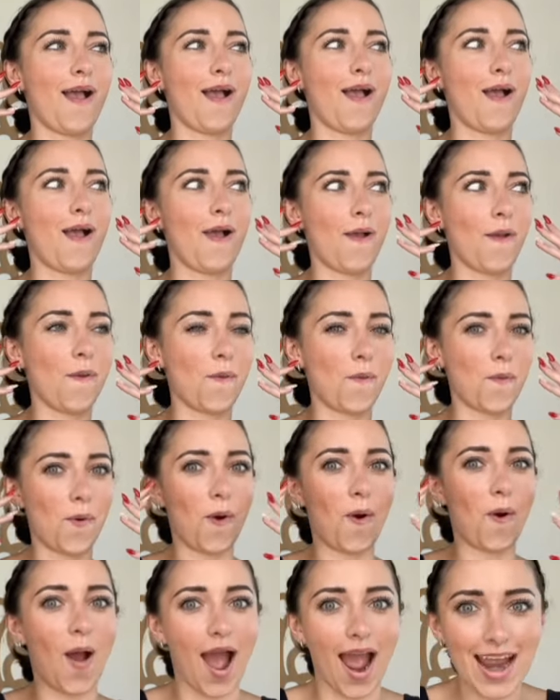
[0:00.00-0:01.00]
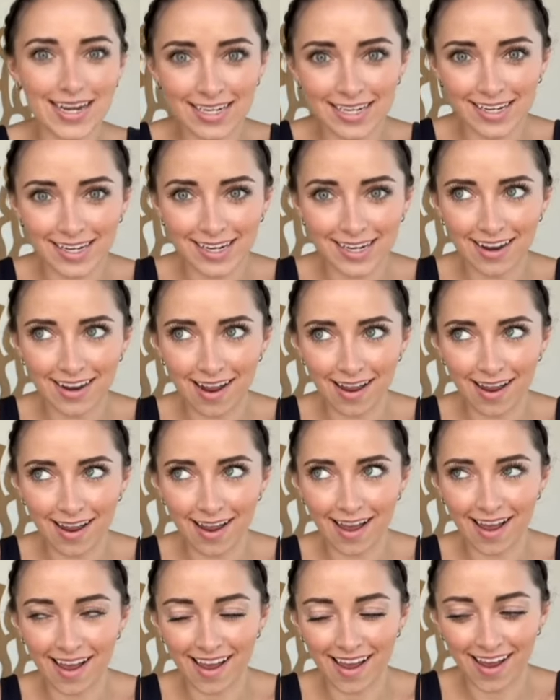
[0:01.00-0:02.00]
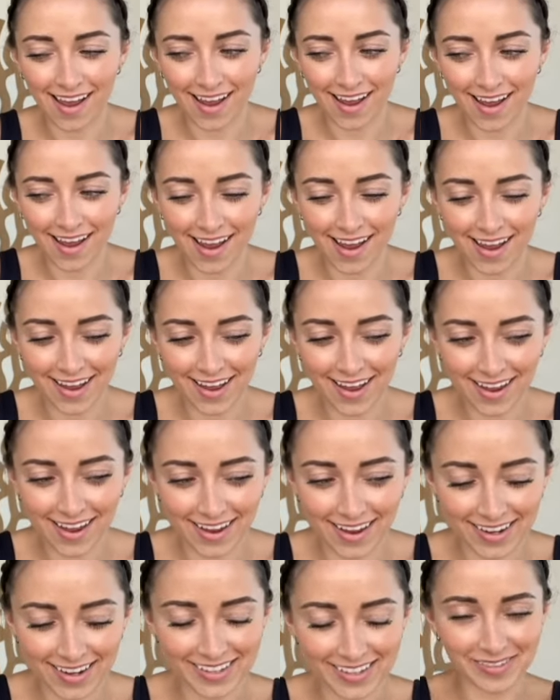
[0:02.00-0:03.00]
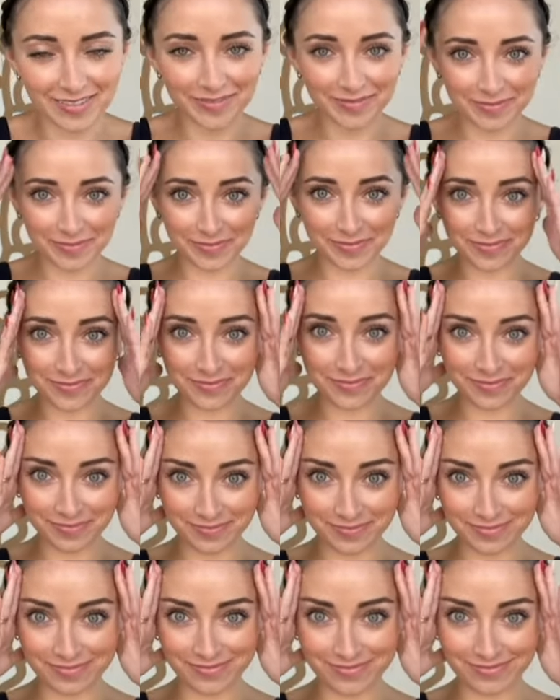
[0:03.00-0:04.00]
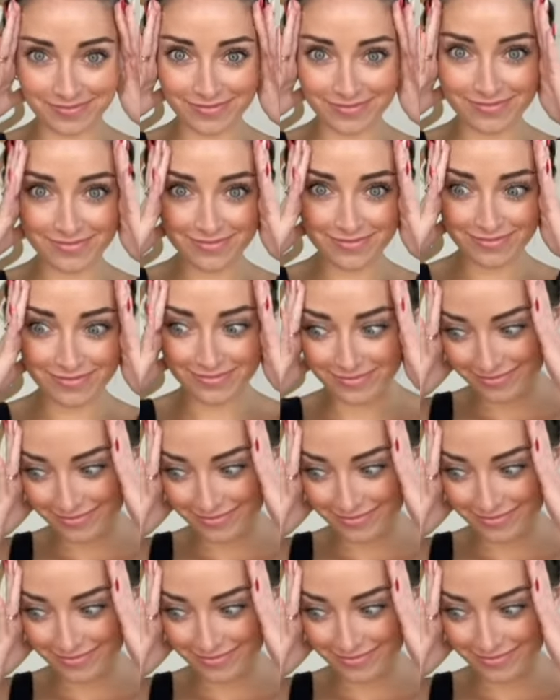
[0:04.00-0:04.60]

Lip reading: (silence)